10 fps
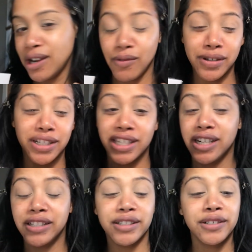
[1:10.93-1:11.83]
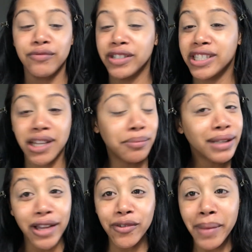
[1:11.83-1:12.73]
We're just gonna
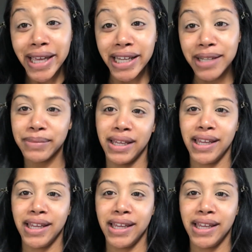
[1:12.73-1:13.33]
play with makeup.